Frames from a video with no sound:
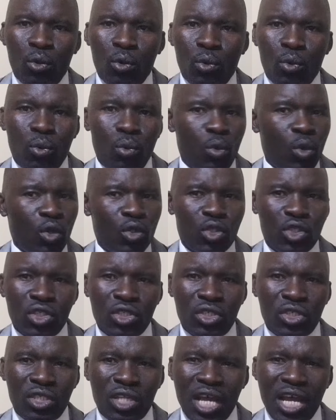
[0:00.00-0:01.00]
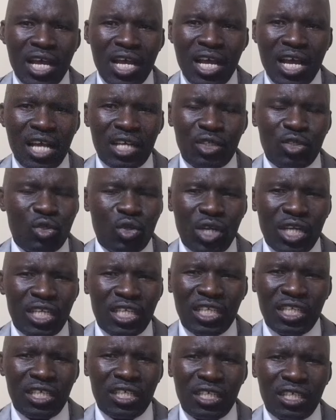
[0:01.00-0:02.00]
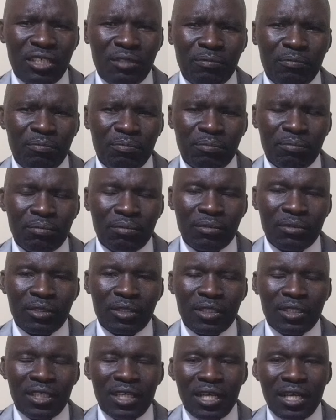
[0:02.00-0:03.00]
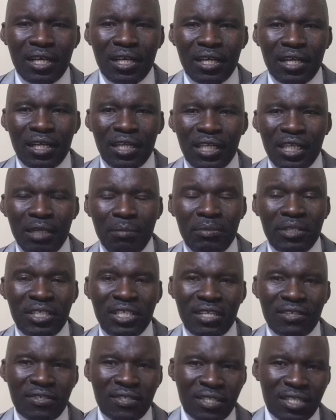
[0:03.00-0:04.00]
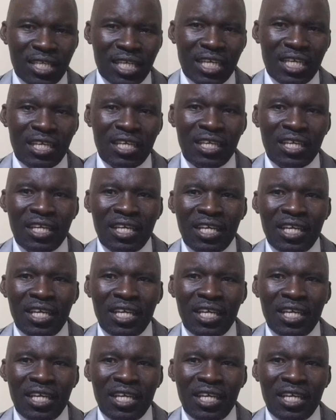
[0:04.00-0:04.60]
was actually, let me just say,